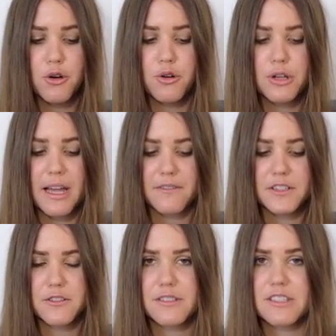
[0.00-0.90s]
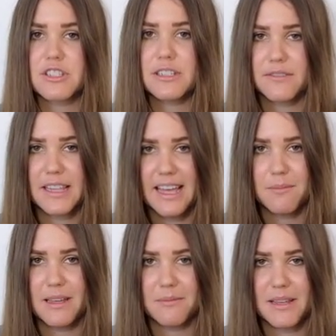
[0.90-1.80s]
all you have to do is just shift the
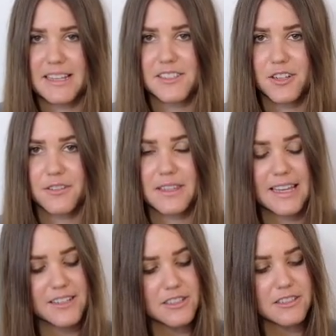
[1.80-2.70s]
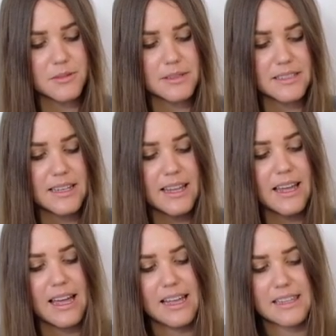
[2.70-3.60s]
headband piece off the edge a little bit
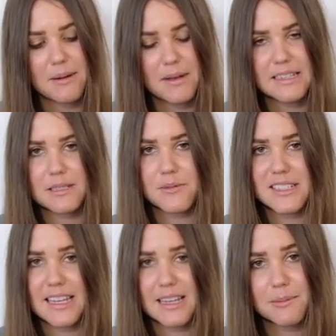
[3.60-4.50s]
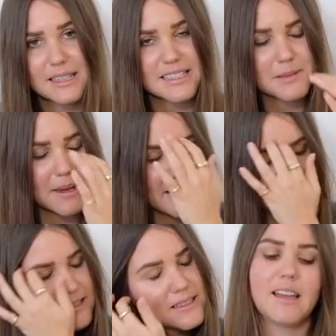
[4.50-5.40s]
and that means it will take up less
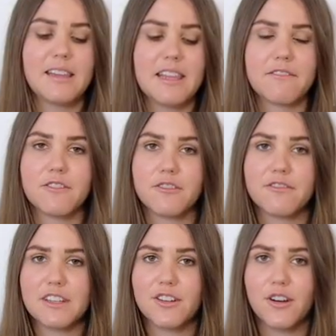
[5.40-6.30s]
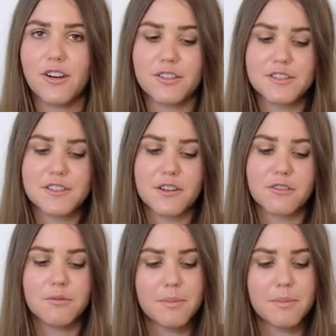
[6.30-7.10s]
space and therefore fit on the circle